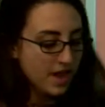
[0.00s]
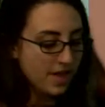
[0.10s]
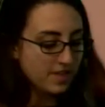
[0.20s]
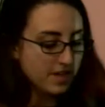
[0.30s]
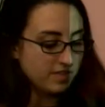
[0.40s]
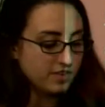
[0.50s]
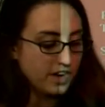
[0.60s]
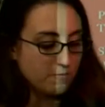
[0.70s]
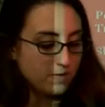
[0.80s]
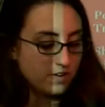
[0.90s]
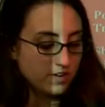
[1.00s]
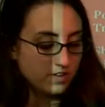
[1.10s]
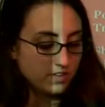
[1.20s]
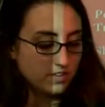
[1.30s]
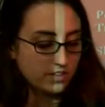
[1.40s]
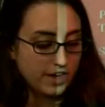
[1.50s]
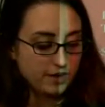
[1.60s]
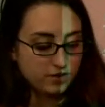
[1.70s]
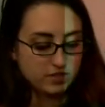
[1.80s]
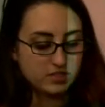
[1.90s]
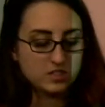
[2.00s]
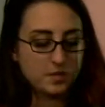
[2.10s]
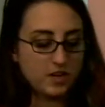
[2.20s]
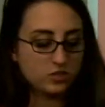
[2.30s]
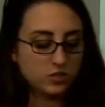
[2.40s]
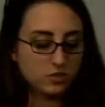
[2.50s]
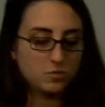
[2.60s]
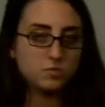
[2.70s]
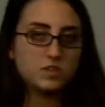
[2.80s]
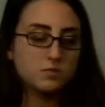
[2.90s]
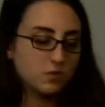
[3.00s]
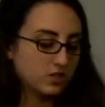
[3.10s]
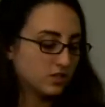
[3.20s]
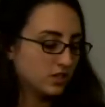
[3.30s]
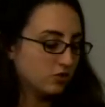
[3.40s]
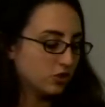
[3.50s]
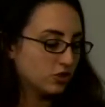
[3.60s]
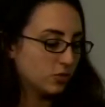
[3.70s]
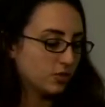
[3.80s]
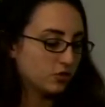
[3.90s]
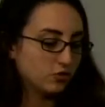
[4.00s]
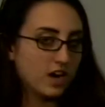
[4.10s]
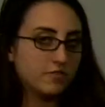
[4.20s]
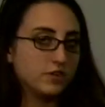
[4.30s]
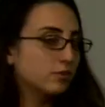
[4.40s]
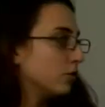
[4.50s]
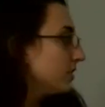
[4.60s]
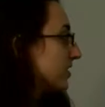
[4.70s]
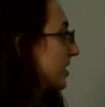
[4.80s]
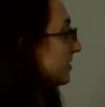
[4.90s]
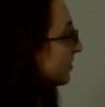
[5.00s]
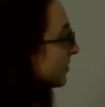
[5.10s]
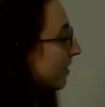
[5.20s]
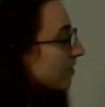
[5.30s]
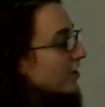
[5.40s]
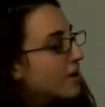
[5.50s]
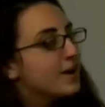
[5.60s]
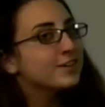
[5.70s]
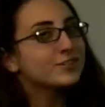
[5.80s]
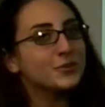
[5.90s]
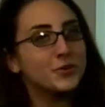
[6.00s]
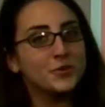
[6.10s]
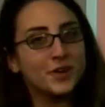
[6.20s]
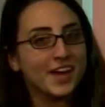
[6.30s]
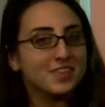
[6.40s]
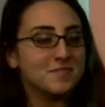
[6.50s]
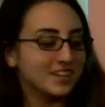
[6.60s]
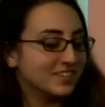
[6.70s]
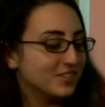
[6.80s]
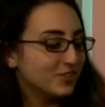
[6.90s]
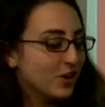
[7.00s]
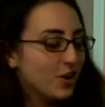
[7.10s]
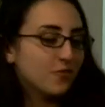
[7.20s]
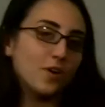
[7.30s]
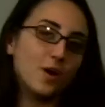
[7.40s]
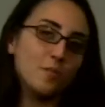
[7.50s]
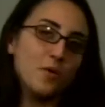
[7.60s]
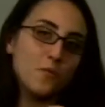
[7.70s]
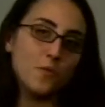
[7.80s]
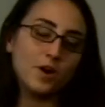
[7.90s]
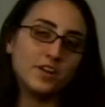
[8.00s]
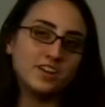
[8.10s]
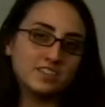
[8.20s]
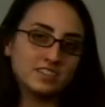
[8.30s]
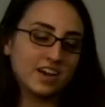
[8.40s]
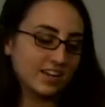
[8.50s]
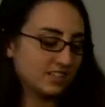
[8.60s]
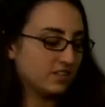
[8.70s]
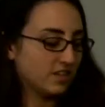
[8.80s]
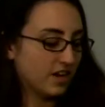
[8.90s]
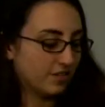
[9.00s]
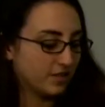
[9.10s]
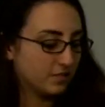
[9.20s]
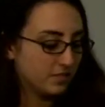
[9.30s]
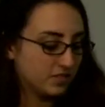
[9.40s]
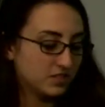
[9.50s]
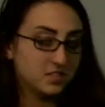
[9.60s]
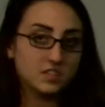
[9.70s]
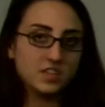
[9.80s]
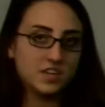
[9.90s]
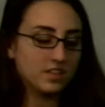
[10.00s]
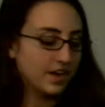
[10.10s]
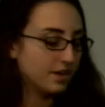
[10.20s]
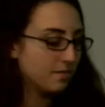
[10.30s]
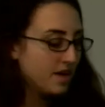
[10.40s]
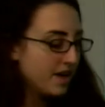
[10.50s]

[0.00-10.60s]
And then the network layer, the dispatcher, works in conjunction with a driver, or in this case a sailor, to get the message from one side to the other. So this is the link layer.